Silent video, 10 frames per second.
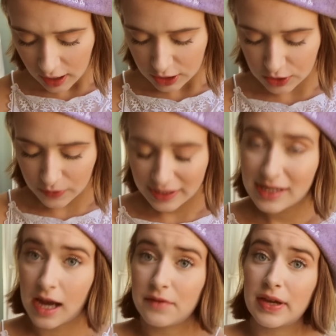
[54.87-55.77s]
So this is
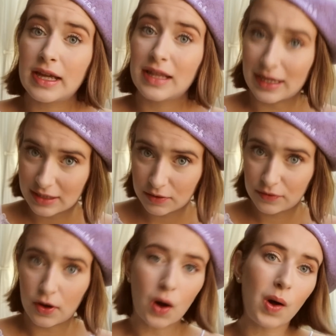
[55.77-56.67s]
kind of a
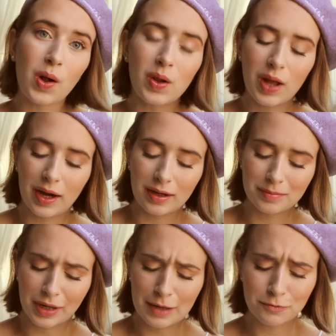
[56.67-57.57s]
collective haul,
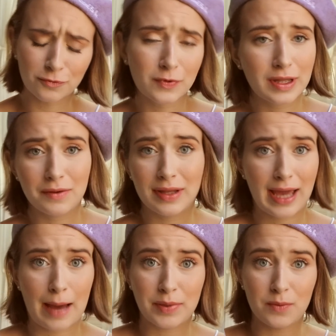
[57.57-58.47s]
but I'm really
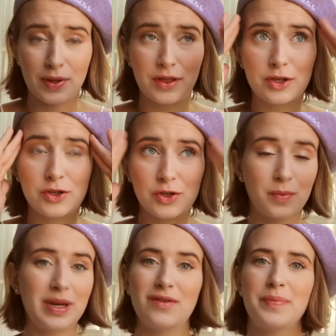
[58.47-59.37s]
happy with so
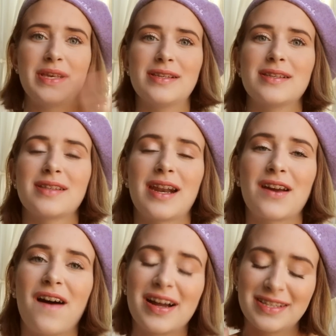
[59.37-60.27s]
many of the pieces that I
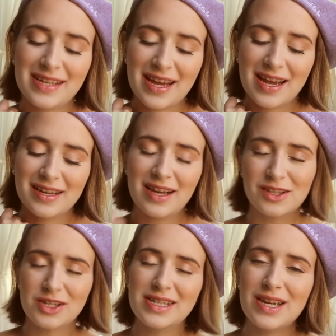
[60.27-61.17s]
got. And yeah,
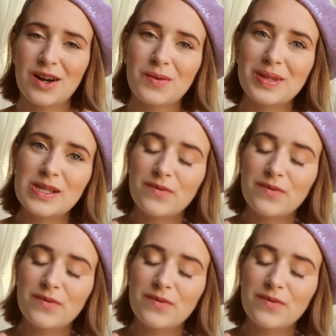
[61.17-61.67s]
let's just get on with this